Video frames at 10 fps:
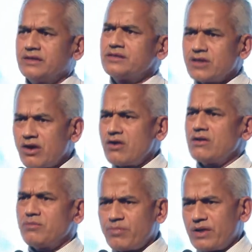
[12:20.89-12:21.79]
It's
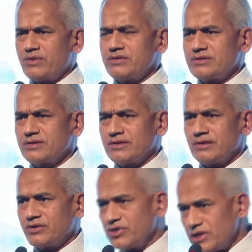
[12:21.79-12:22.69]
all about
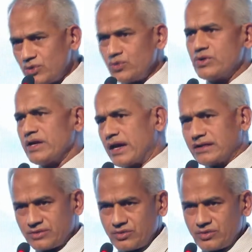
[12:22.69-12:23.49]
re-looking at